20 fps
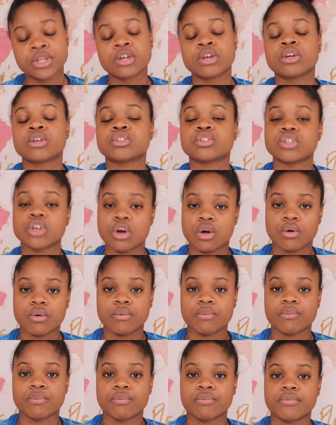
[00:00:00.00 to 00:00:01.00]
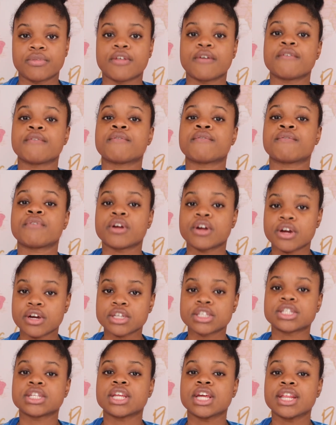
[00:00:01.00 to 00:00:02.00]
So, the
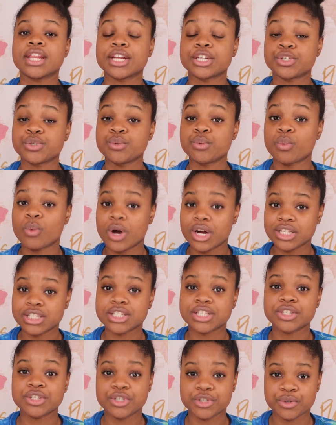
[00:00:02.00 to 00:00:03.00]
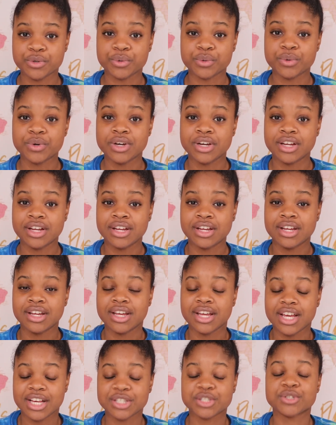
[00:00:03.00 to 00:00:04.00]
first thing that you want to do
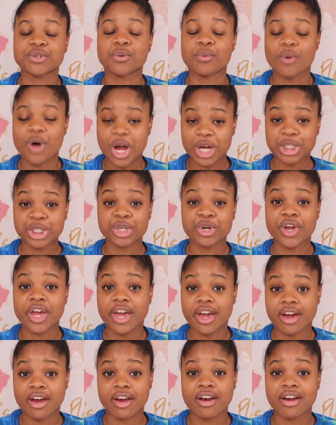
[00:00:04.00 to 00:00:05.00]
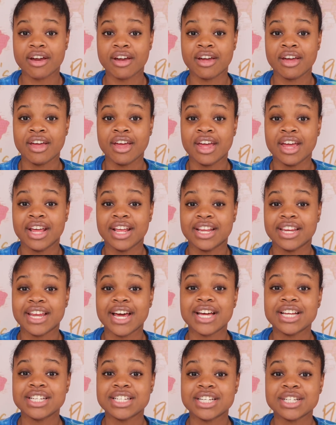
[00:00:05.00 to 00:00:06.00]
is to wash your hair.
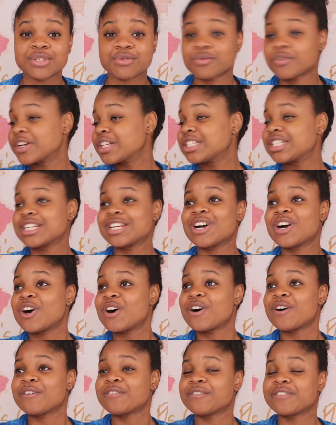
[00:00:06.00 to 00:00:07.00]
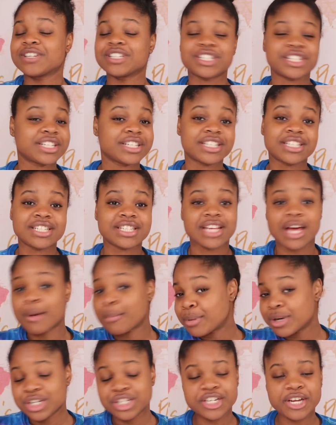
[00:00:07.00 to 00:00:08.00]
Not just rinse it off and just, I
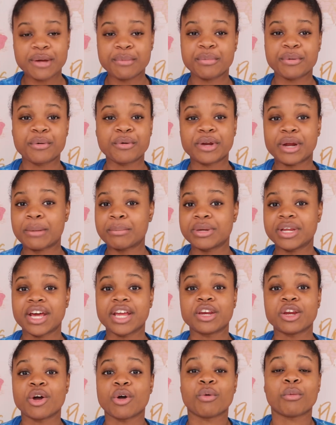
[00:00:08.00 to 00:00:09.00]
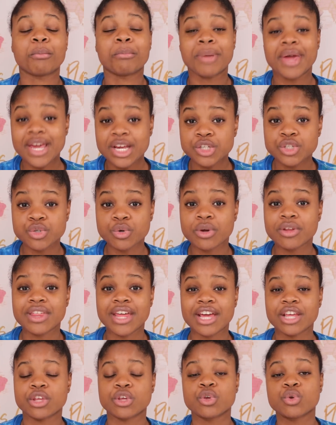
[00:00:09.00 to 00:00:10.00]
put shampoo and I'm done. No, make sure
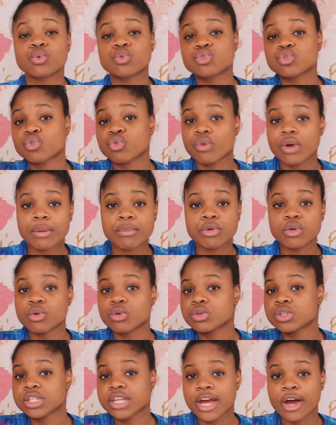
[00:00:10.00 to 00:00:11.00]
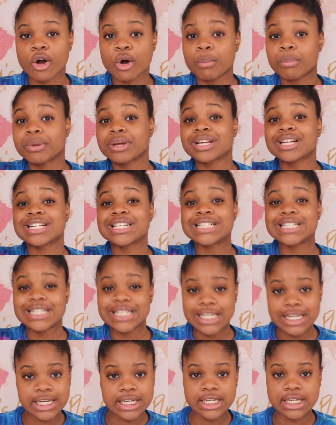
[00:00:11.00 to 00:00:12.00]
that you scrub your scalp
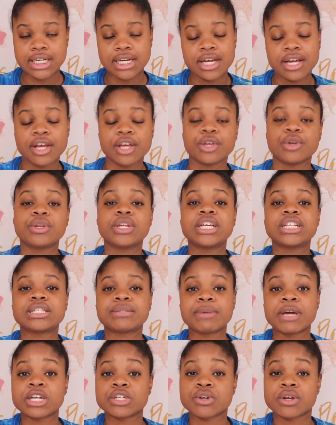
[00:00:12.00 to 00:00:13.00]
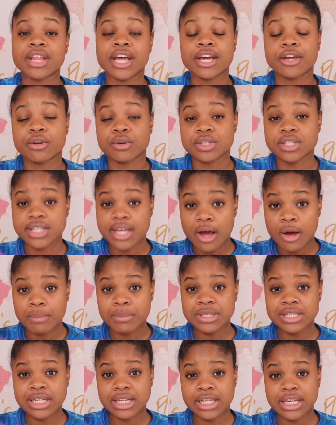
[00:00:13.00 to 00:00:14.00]
clean. You need to make sure that your scalp
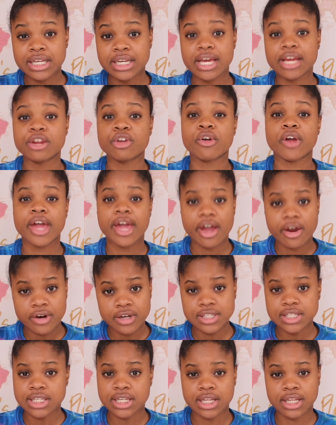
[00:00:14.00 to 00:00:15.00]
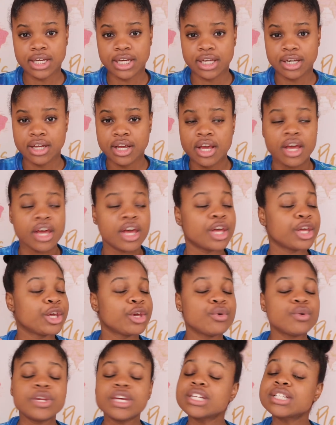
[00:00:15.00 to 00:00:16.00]
is clean and your hair is clean.
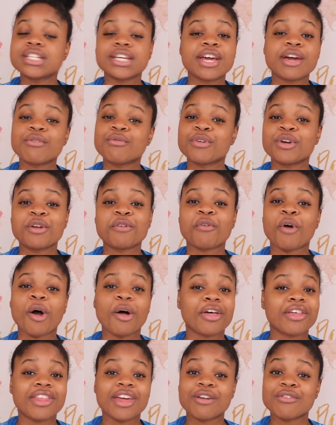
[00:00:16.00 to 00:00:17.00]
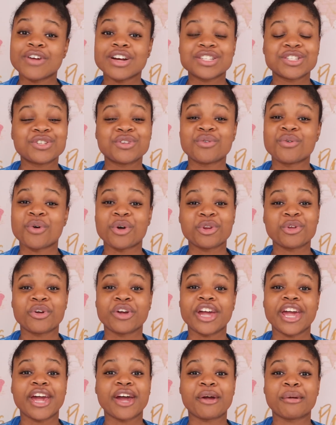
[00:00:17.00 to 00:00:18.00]
You need to get rid of all of that residue on your
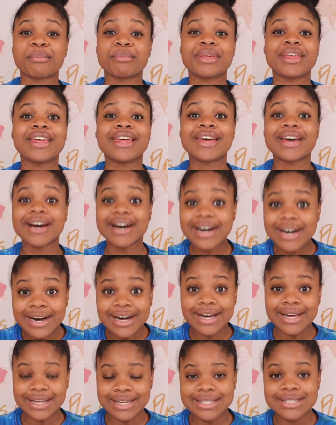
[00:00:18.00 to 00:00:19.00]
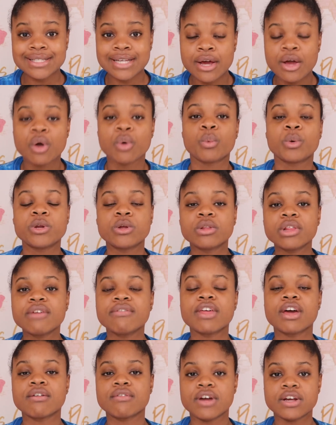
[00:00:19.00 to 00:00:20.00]
hair, because when you leave
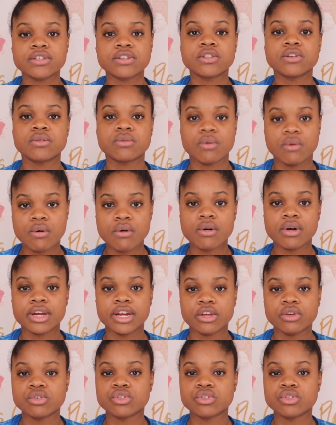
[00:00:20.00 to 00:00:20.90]
that residue on and you